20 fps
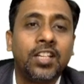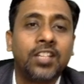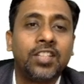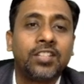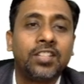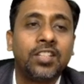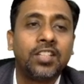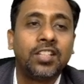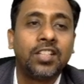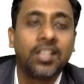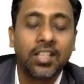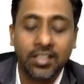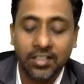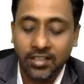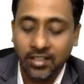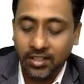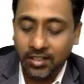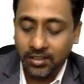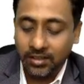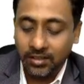listeria
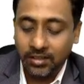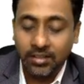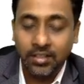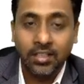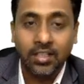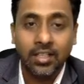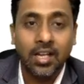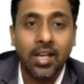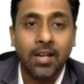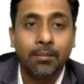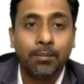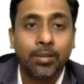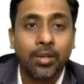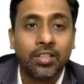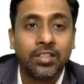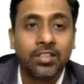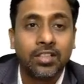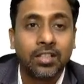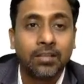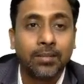is a gram
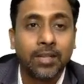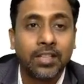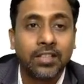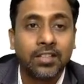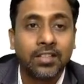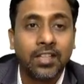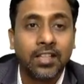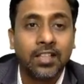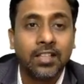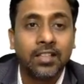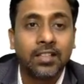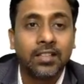positive bacilli